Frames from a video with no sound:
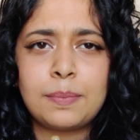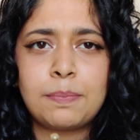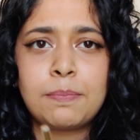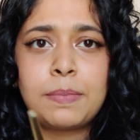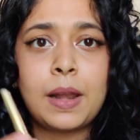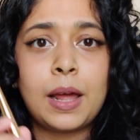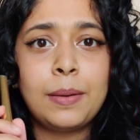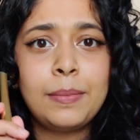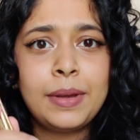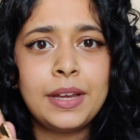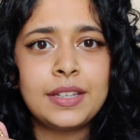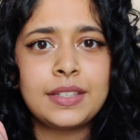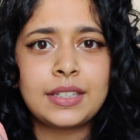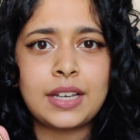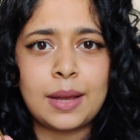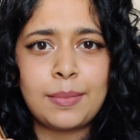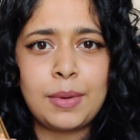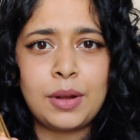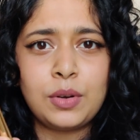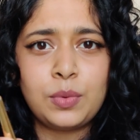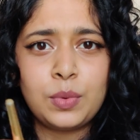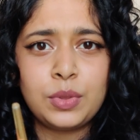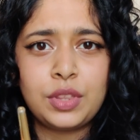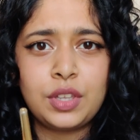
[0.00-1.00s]
Plum has
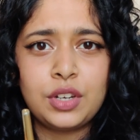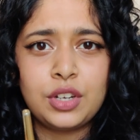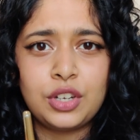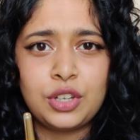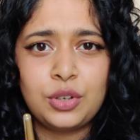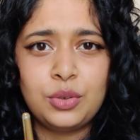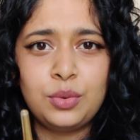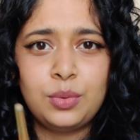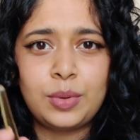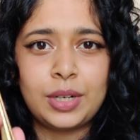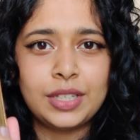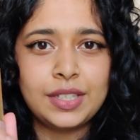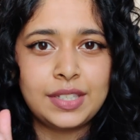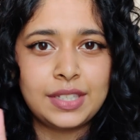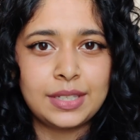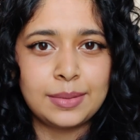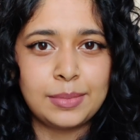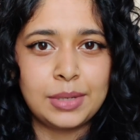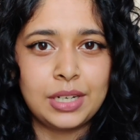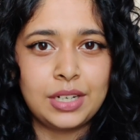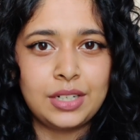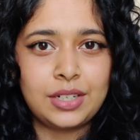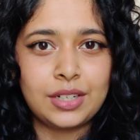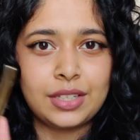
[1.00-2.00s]
come out with a new one
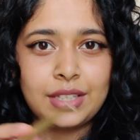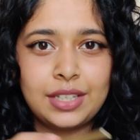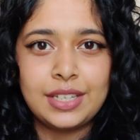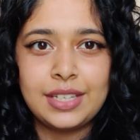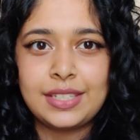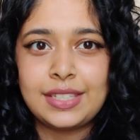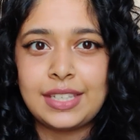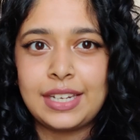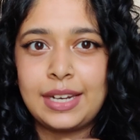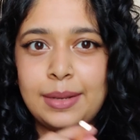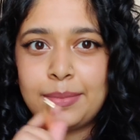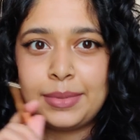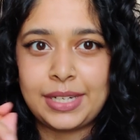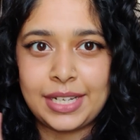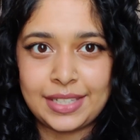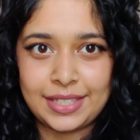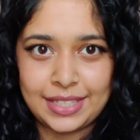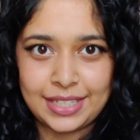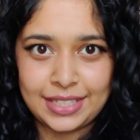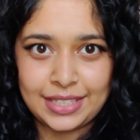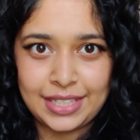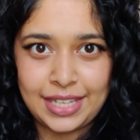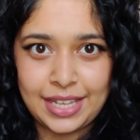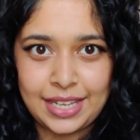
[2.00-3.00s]
similar to this and I'm
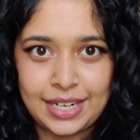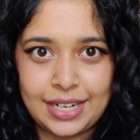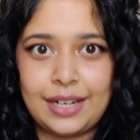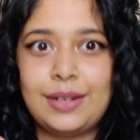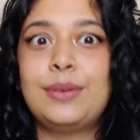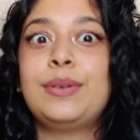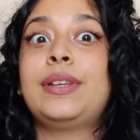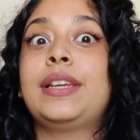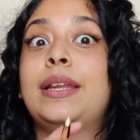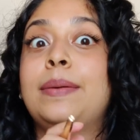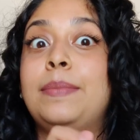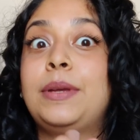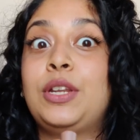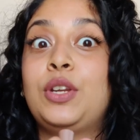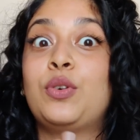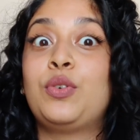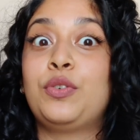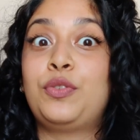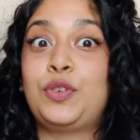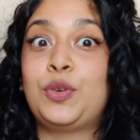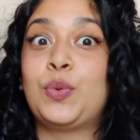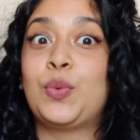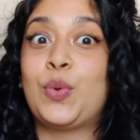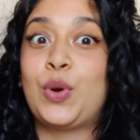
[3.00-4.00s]
testing that out. Let me know
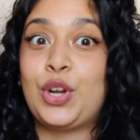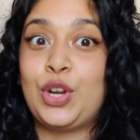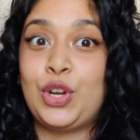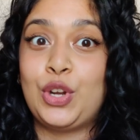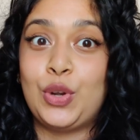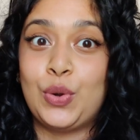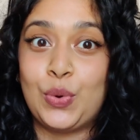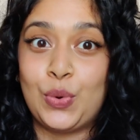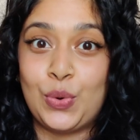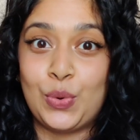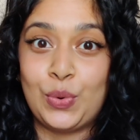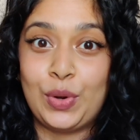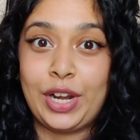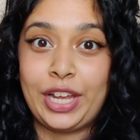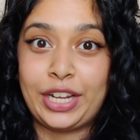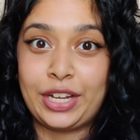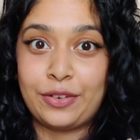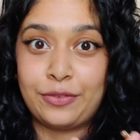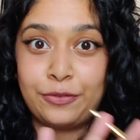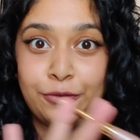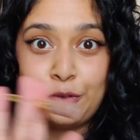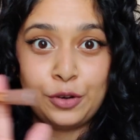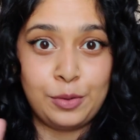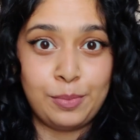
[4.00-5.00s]
if you want to know
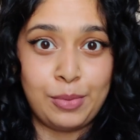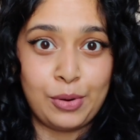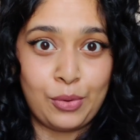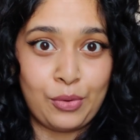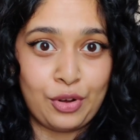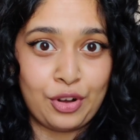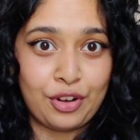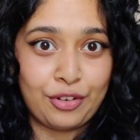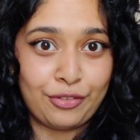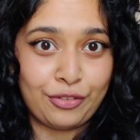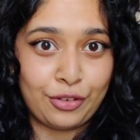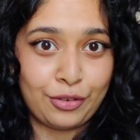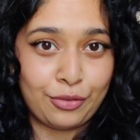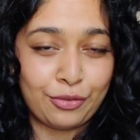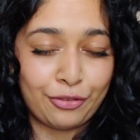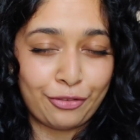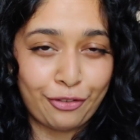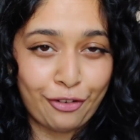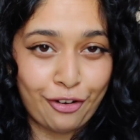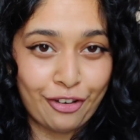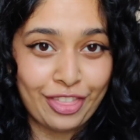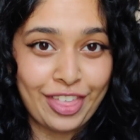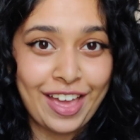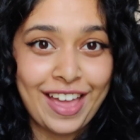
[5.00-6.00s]
a full-blown review
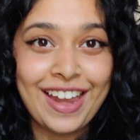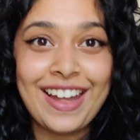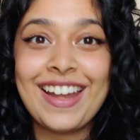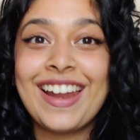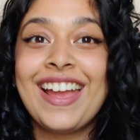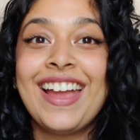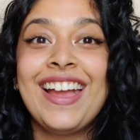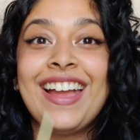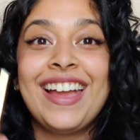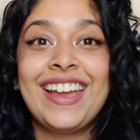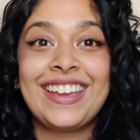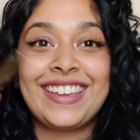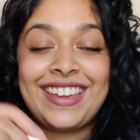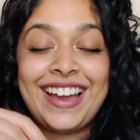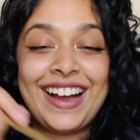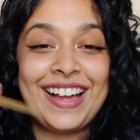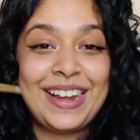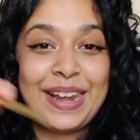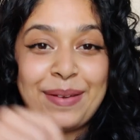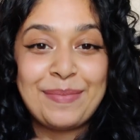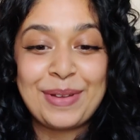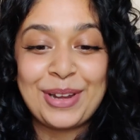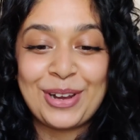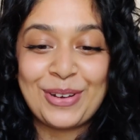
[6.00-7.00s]
for that.
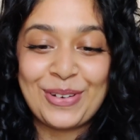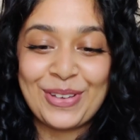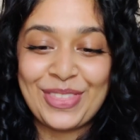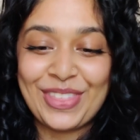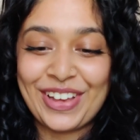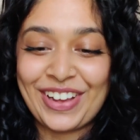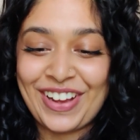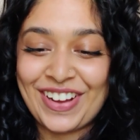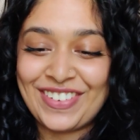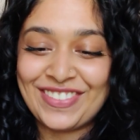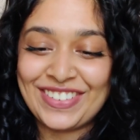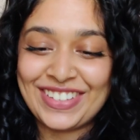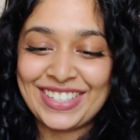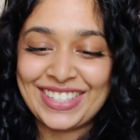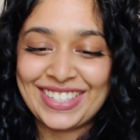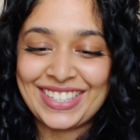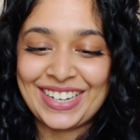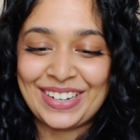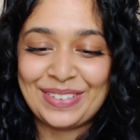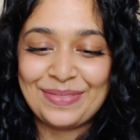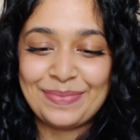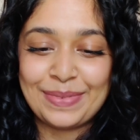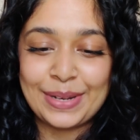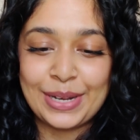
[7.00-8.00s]
Let me know in the comments
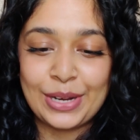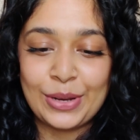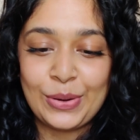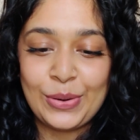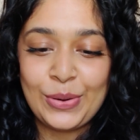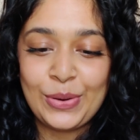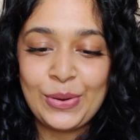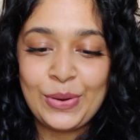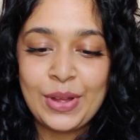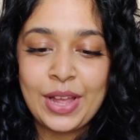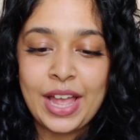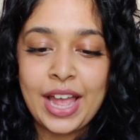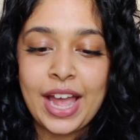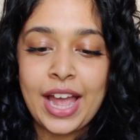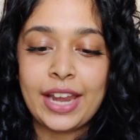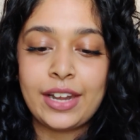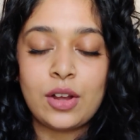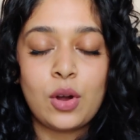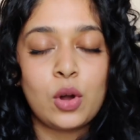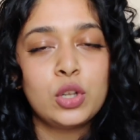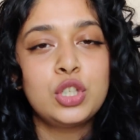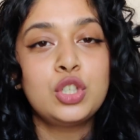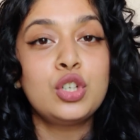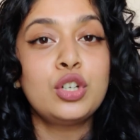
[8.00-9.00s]
down below.
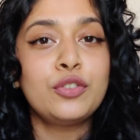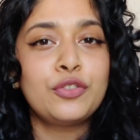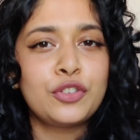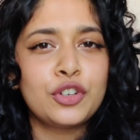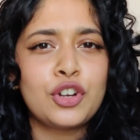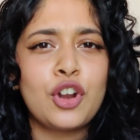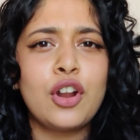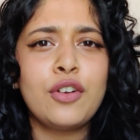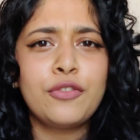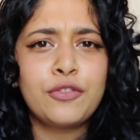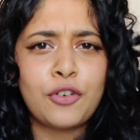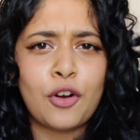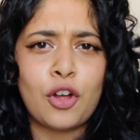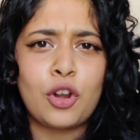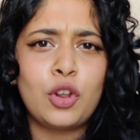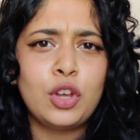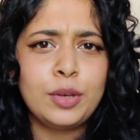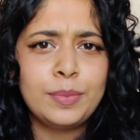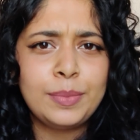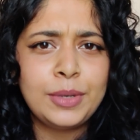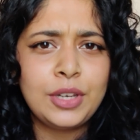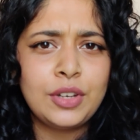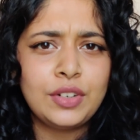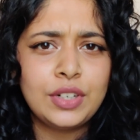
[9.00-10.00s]
And also, if you're not
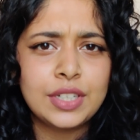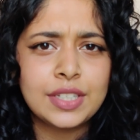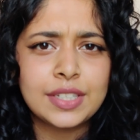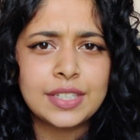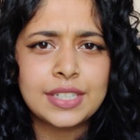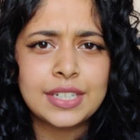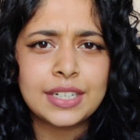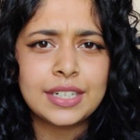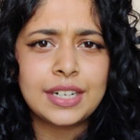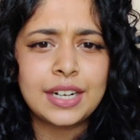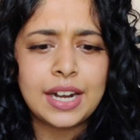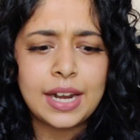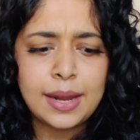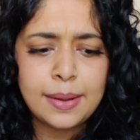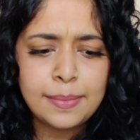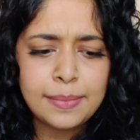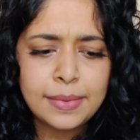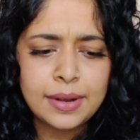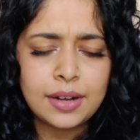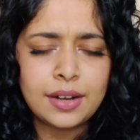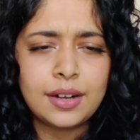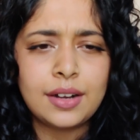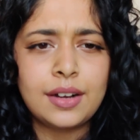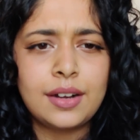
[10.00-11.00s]
following me on
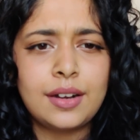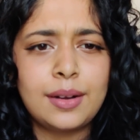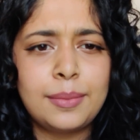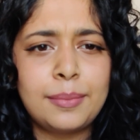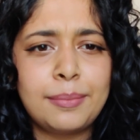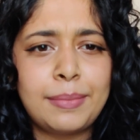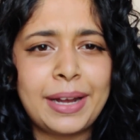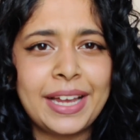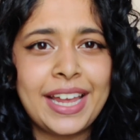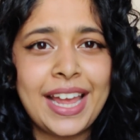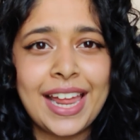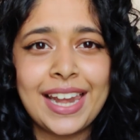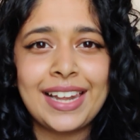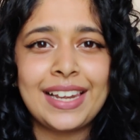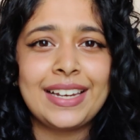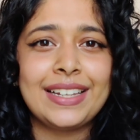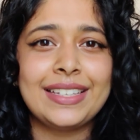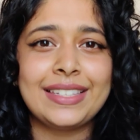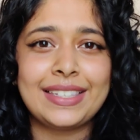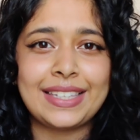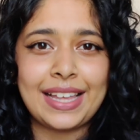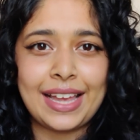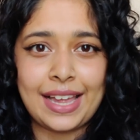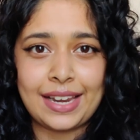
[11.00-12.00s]
Instagram, my handle
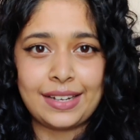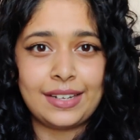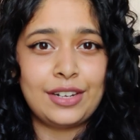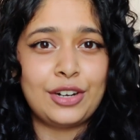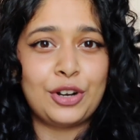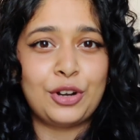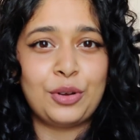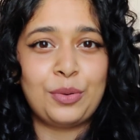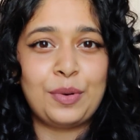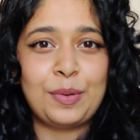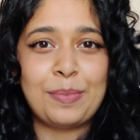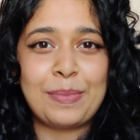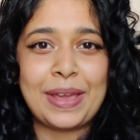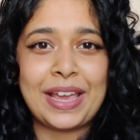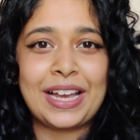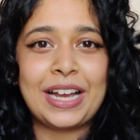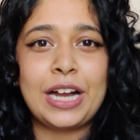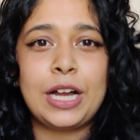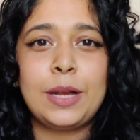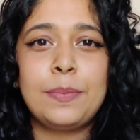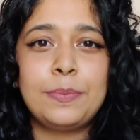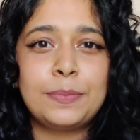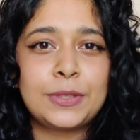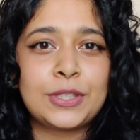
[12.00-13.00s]
is
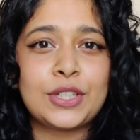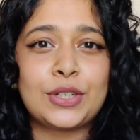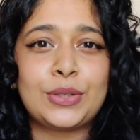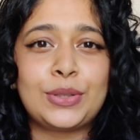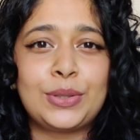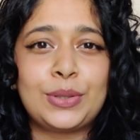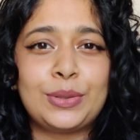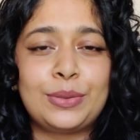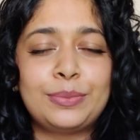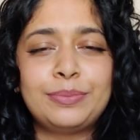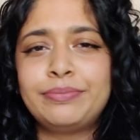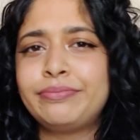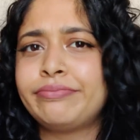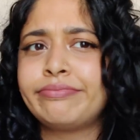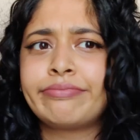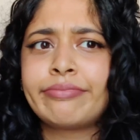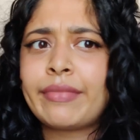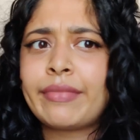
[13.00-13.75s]
@nerdovermakeup, so